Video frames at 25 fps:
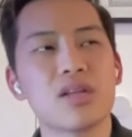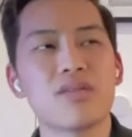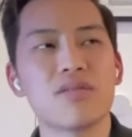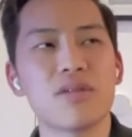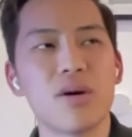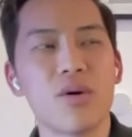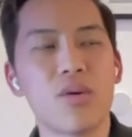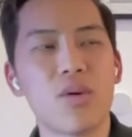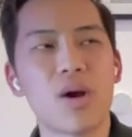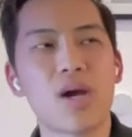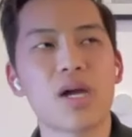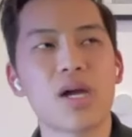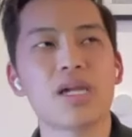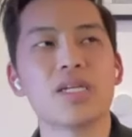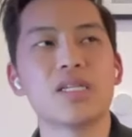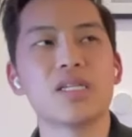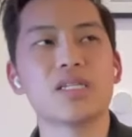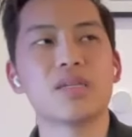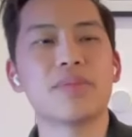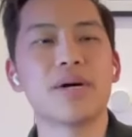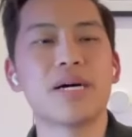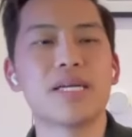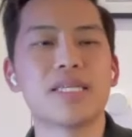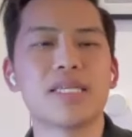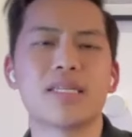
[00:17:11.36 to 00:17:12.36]
of our work
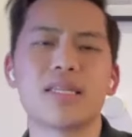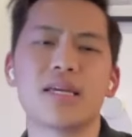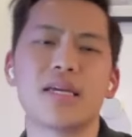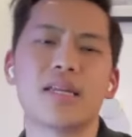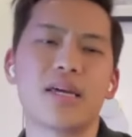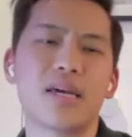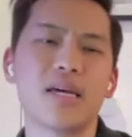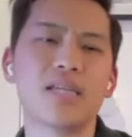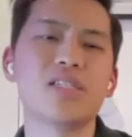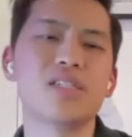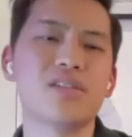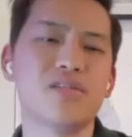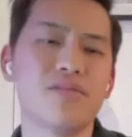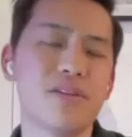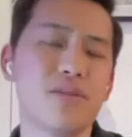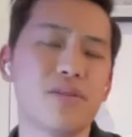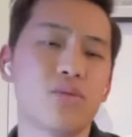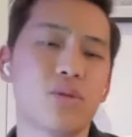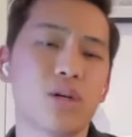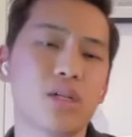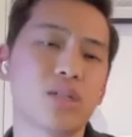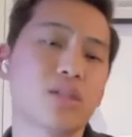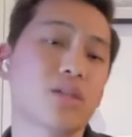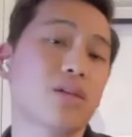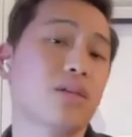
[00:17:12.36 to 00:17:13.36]
is about sedan and SUV
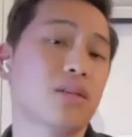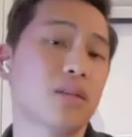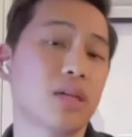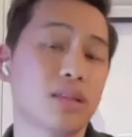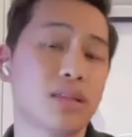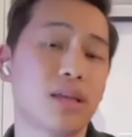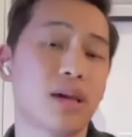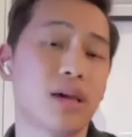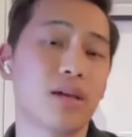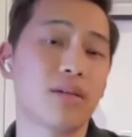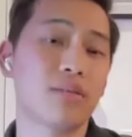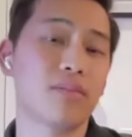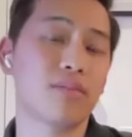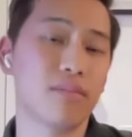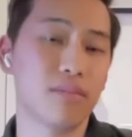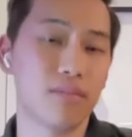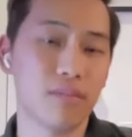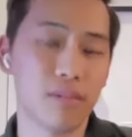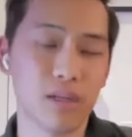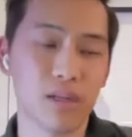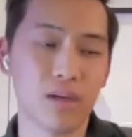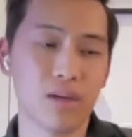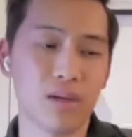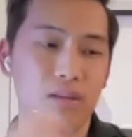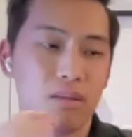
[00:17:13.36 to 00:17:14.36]
work. So like that,
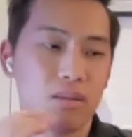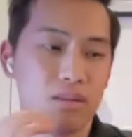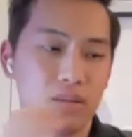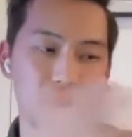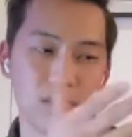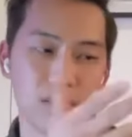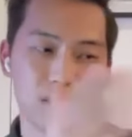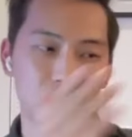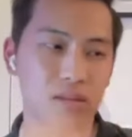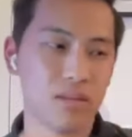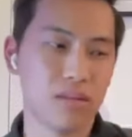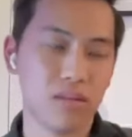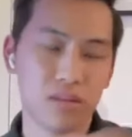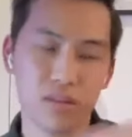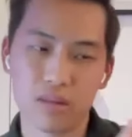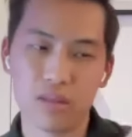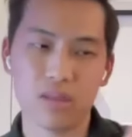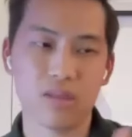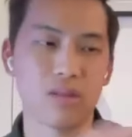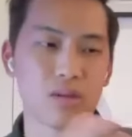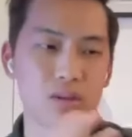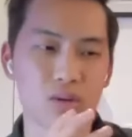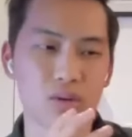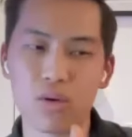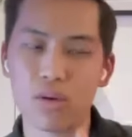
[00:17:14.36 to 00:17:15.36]
you know,
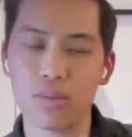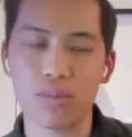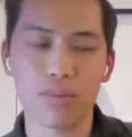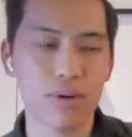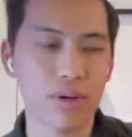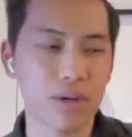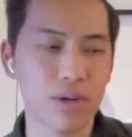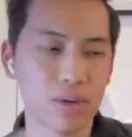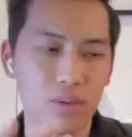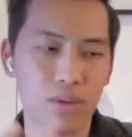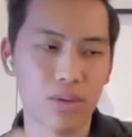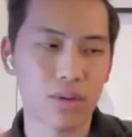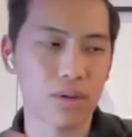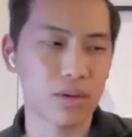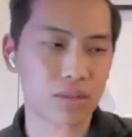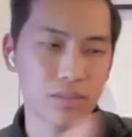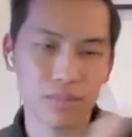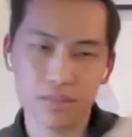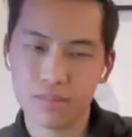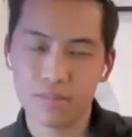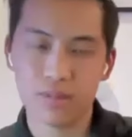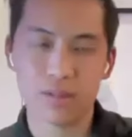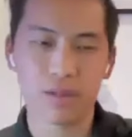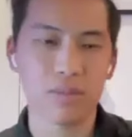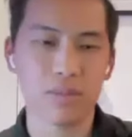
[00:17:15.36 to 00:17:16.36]
either corporate or,
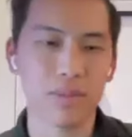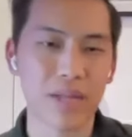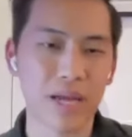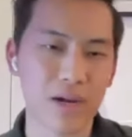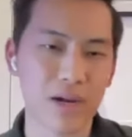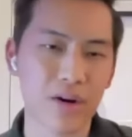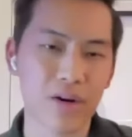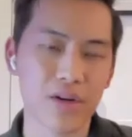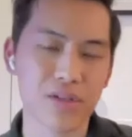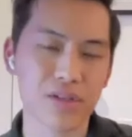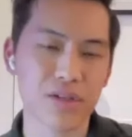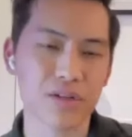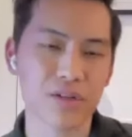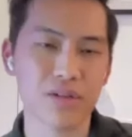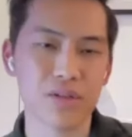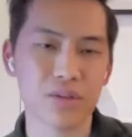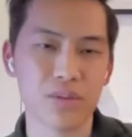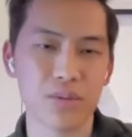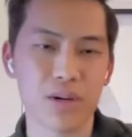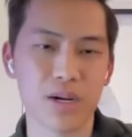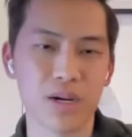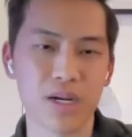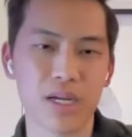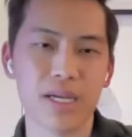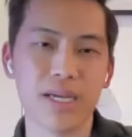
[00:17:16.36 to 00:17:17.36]
you know, black car service
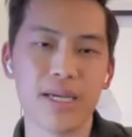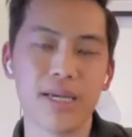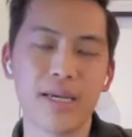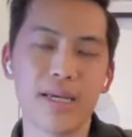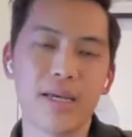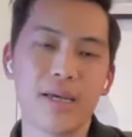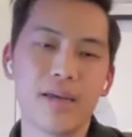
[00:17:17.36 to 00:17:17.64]
work.